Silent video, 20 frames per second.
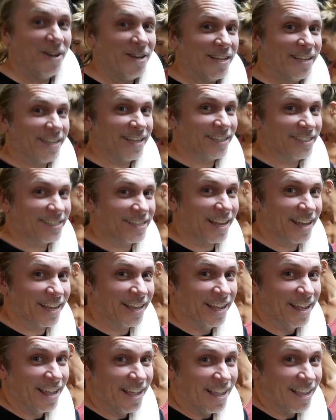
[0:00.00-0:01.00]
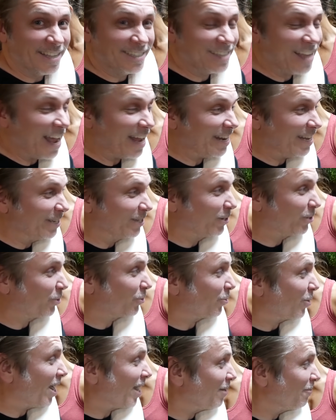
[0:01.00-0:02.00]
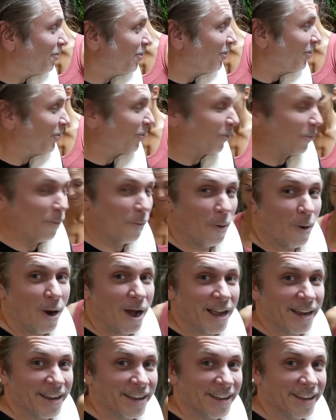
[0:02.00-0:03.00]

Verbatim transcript: look at this thing. Is that incredible or what?